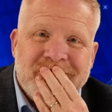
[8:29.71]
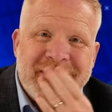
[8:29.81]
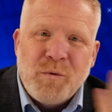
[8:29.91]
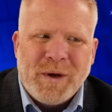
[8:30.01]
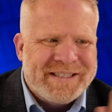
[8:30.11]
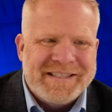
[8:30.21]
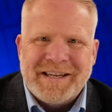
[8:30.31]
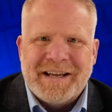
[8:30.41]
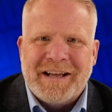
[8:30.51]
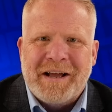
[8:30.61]
It wasn't
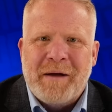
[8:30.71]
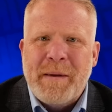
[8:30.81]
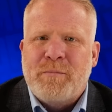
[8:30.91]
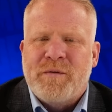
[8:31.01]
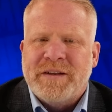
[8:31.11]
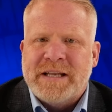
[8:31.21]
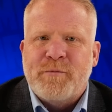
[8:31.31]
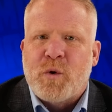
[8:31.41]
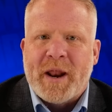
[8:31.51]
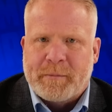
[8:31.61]
a, a member of the
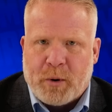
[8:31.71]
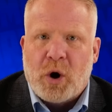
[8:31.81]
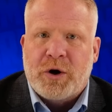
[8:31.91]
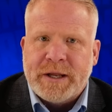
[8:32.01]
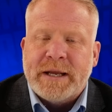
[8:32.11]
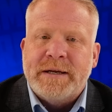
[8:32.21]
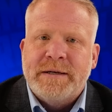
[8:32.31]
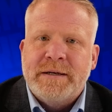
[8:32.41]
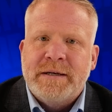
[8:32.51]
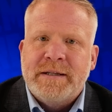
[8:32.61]
Democratic Party
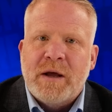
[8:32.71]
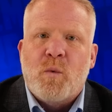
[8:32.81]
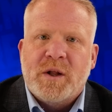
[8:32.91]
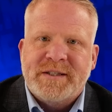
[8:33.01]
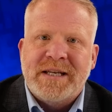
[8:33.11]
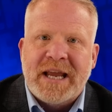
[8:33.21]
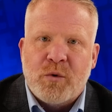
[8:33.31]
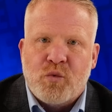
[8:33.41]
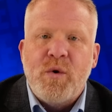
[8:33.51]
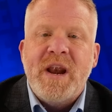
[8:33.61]
that wants to get
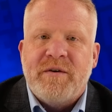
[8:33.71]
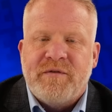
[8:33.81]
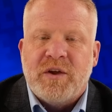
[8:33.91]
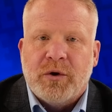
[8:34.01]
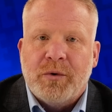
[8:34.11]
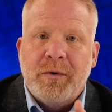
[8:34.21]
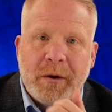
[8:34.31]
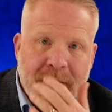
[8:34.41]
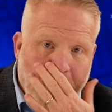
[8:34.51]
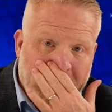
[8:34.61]
rid of you,
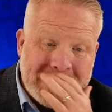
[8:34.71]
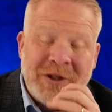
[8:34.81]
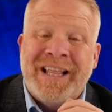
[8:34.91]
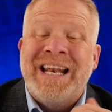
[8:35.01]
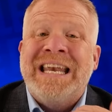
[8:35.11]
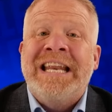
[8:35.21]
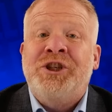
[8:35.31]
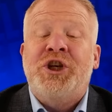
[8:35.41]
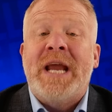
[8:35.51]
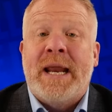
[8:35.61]
that, want, that
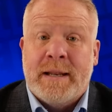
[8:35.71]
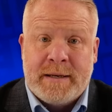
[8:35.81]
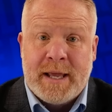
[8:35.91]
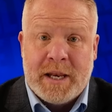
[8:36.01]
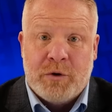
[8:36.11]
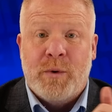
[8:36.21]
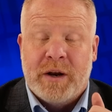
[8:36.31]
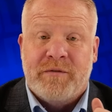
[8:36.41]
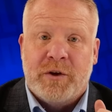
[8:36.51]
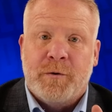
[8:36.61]
initiated getting
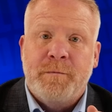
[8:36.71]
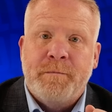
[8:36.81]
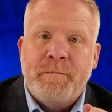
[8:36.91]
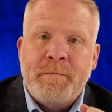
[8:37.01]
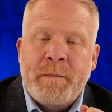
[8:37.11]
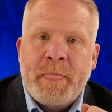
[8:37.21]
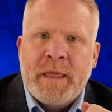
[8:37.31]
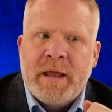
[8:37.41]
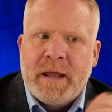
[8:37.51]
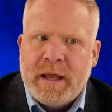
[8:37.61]
rid of you.
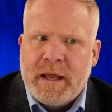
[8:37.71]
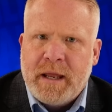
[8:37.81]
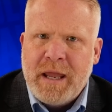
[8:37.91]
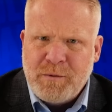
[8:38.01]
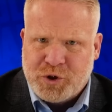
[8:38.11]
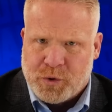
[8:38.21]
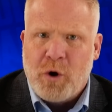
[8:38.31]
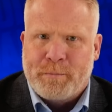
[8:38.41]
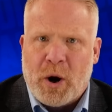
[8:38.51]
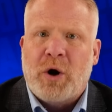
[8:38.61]
It was your
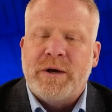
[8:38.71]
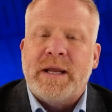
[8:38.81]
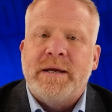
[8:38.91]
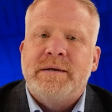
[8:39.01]
own party.